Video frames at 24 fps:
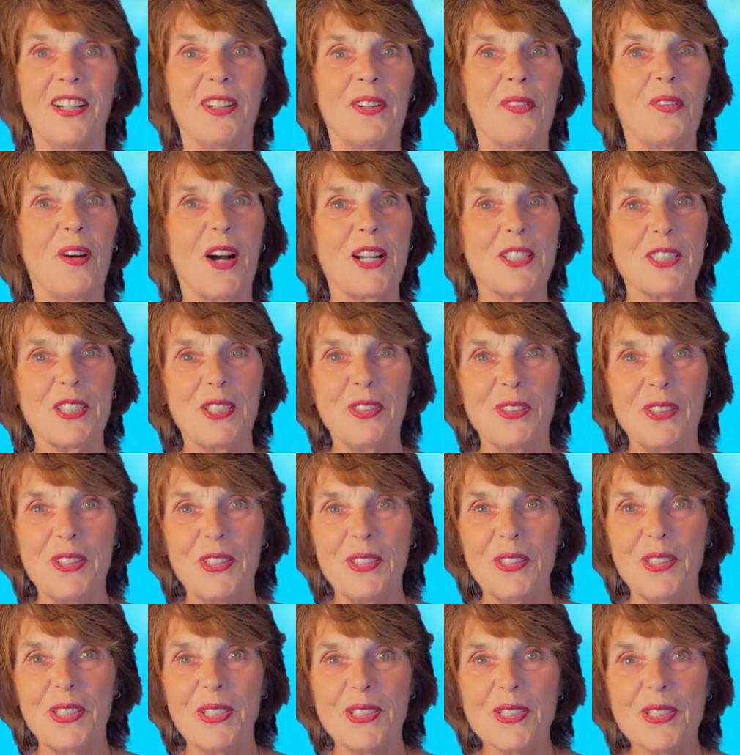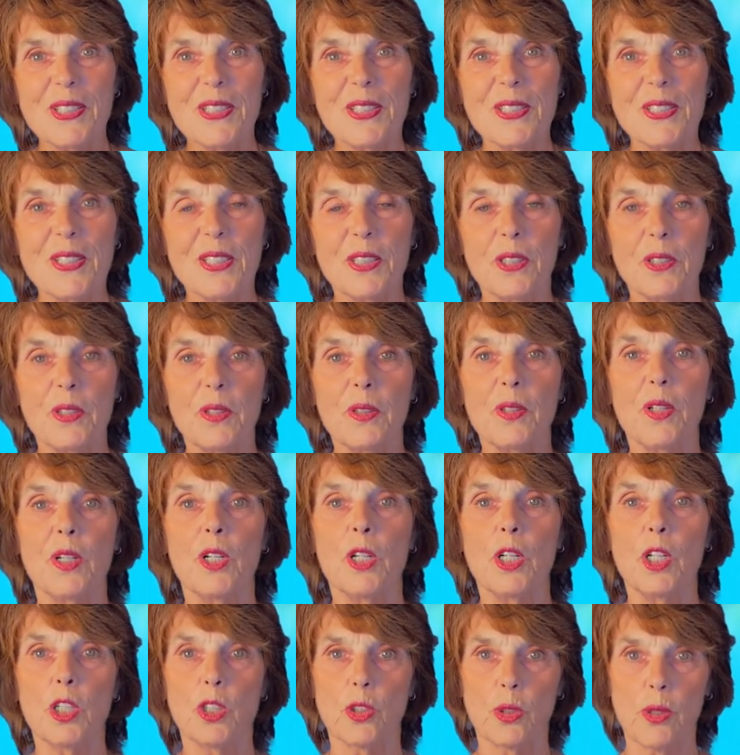watch who you listen to,
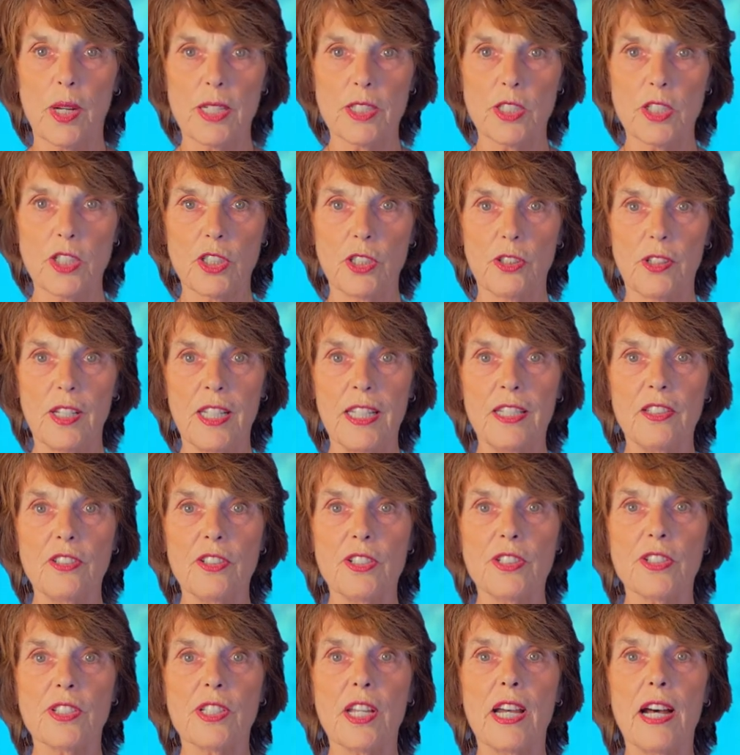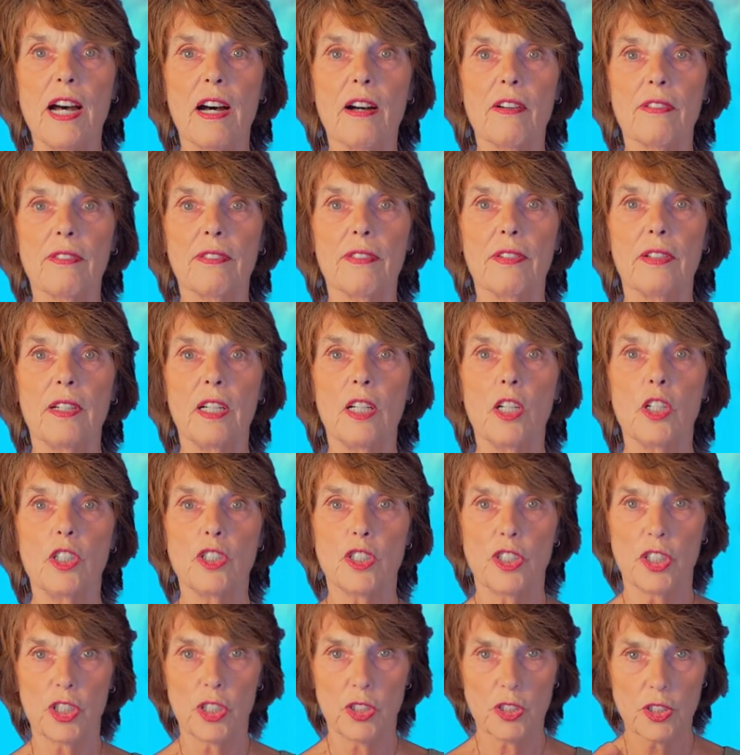trust your inner self
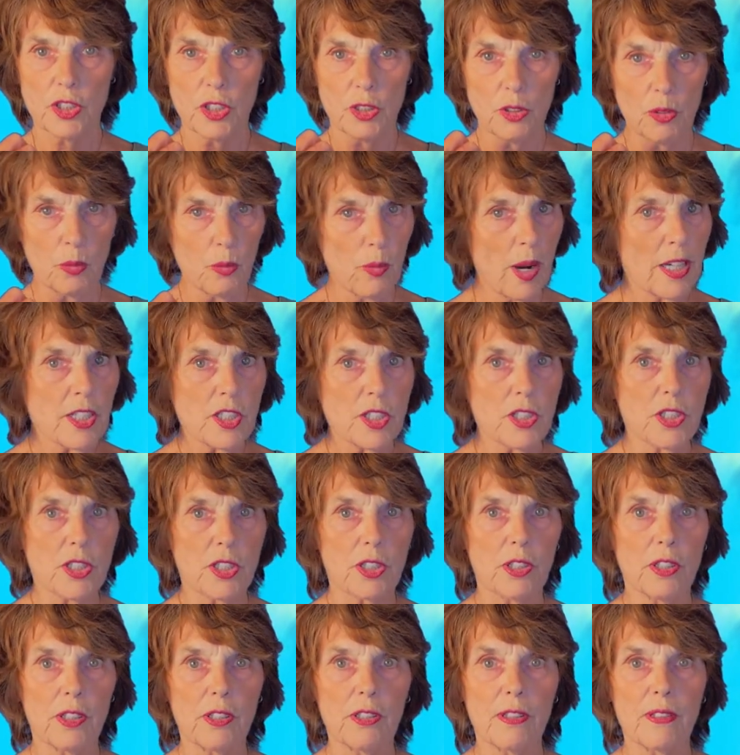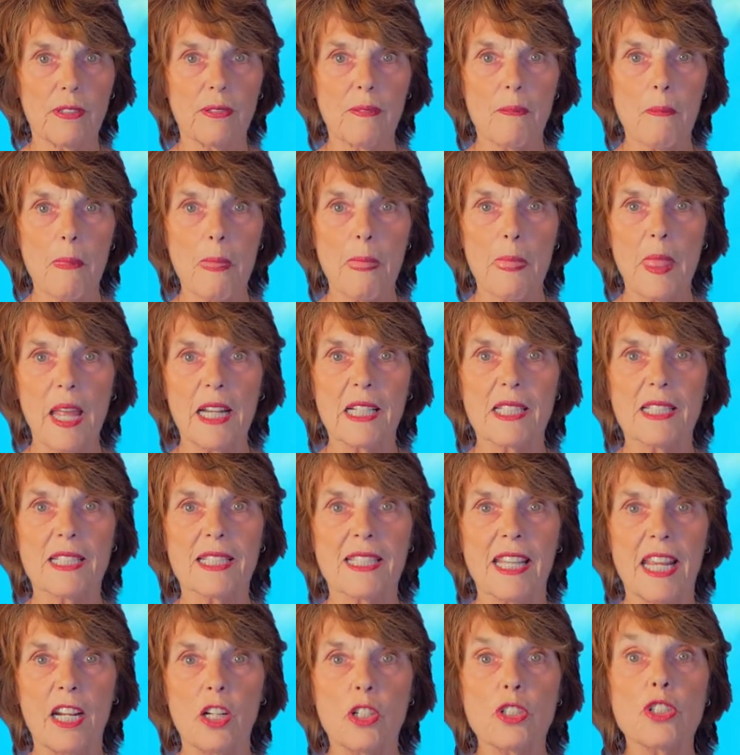to register that it
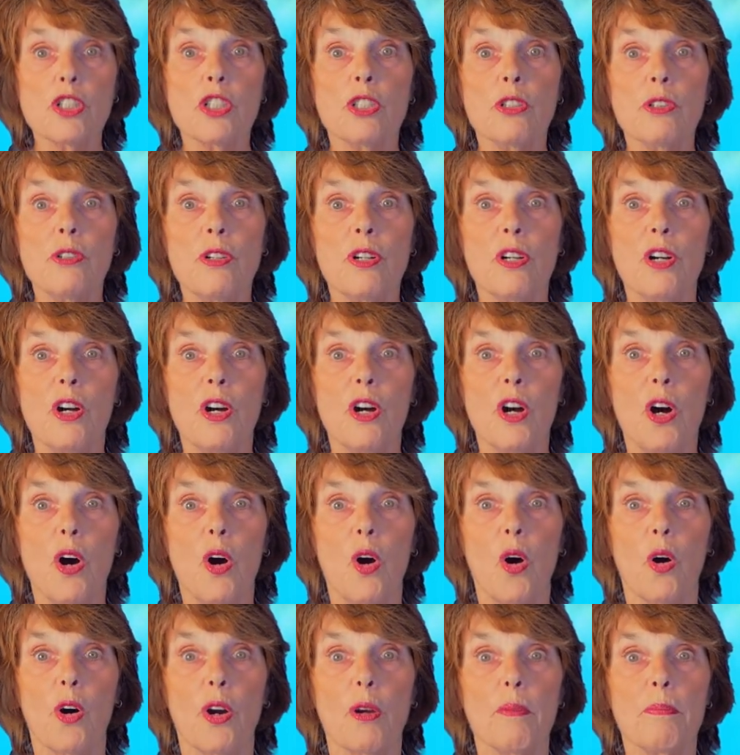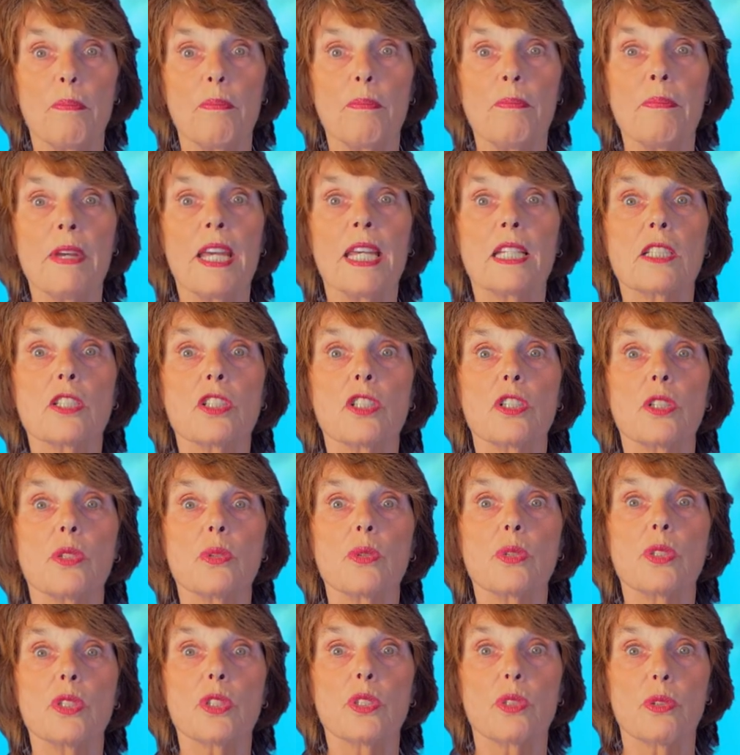scares you or it makes you
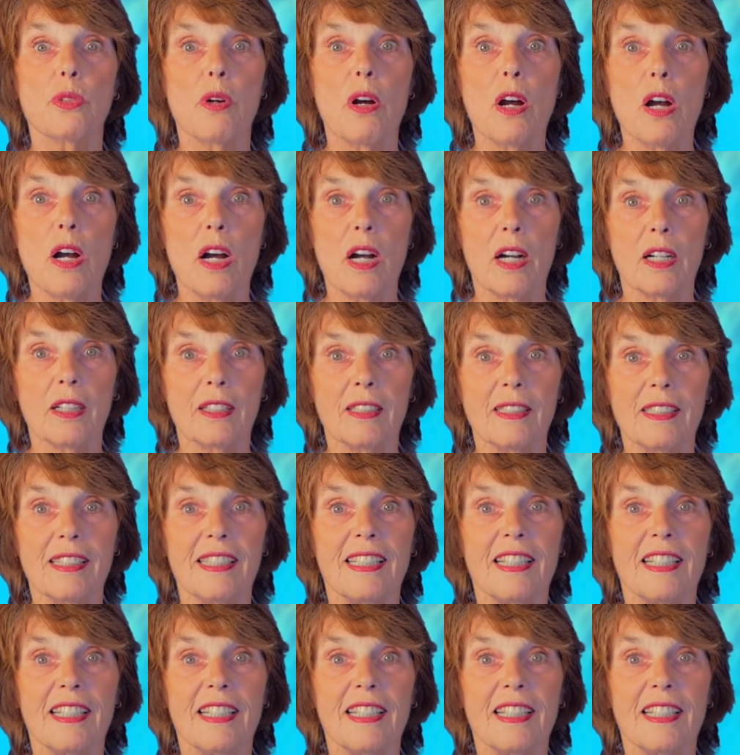strong.